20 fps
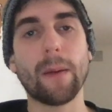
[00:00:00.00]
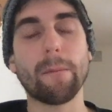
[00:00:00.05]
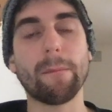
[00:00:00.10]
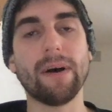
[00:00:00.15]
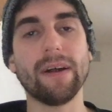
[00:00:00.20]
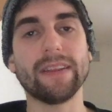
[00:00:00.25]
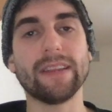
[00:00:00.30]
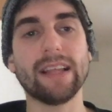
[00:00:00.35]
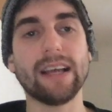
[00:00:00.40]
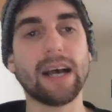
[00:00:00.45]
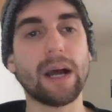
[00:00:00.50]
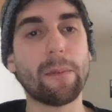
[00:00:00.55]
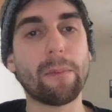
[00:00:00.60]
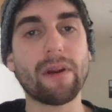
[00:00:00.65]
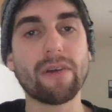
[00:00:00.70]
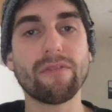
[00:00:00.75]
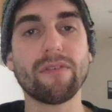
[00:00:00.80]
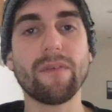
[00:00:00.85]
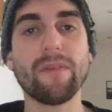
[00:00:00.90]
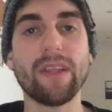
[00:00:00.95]
But
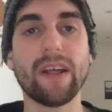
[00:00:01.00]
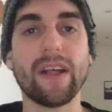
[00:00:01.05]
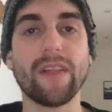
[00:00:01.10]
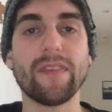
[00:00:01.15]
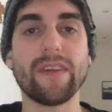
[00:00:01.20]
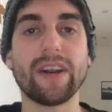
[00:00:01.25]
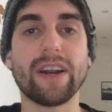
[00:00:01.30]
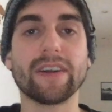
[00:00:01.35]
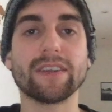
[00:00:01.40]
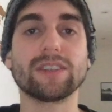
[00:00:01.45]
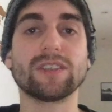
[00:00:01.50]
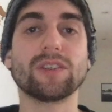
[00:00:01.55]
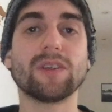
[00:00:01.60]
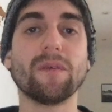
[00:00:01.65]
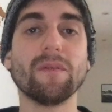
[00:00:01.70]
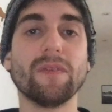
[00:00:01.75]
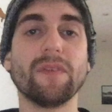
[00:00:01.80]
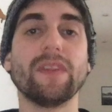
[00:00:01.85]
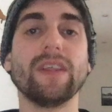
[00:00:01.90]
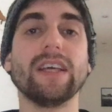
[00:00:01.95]
apart from that, there are
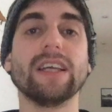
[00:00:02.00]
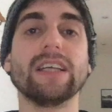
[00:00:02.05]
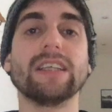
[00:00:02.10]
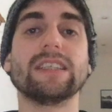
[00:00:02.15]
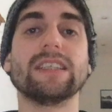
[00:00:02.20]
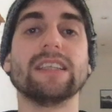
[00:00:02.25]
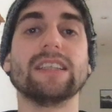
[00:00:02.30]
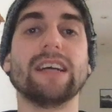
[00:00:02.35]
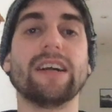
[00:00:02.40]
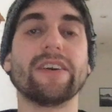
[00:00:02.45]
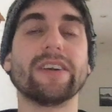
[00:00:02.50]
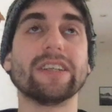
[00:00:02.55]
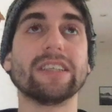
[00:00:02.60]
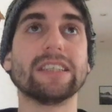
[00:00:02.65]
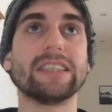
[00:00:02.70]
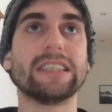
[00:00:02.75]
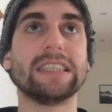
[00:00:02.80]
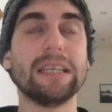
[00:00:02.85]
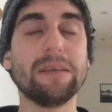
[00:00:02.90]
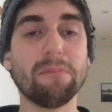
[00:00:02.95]
some things that are
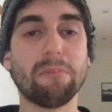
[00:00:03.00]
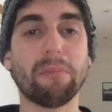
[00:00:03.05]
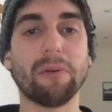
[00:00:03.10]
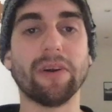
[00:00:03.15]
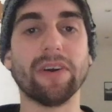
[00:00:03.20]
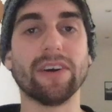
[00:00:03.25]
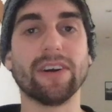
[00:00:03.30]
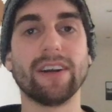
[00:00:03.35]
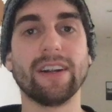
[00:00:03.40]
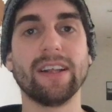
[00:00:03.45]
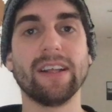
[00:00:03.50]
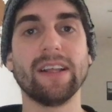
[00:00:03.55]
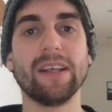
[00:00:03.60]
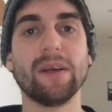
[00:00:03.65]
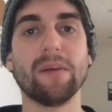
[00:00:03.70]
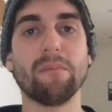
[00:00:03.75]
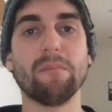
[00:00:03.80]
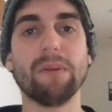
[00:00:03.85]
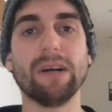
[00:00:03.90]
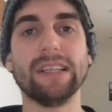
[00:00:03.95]
simpler,
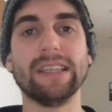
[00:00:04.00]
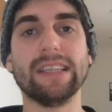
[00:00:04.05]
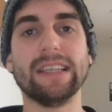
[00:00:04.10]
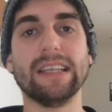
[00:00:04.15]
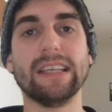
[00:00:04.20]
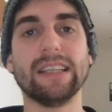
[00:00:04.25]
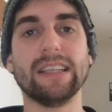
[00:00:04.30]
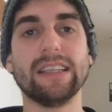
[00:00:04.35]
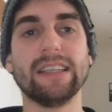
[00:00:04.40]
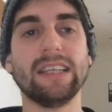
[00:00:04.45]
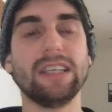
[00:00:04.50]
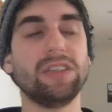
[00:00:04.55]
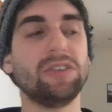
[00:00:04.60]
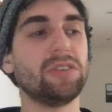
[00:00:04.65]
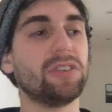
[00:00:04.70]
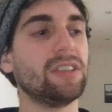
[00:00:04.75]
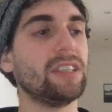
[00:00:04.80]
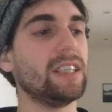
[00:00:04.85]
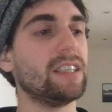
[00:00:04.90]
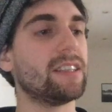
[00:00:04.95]
but they
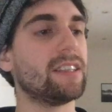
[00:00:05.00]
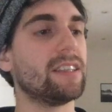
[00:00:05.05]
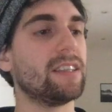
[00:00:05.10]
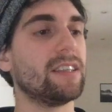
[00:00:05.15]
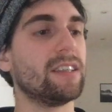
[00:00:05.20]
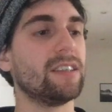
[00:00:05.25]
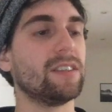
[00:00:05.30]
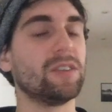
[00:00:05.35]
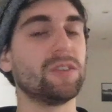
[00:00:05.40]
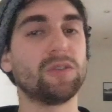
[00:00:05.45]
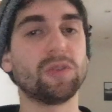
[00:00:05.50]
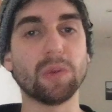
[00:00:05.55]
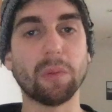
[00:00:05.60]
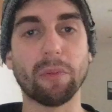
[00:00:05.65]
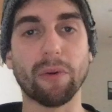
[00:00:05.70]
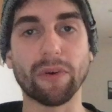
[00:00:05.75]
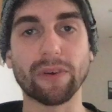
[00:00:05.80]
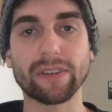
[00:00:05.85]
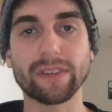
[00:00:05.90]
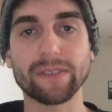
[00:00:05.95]
just need
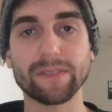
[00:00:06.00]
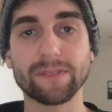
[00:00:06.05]
support.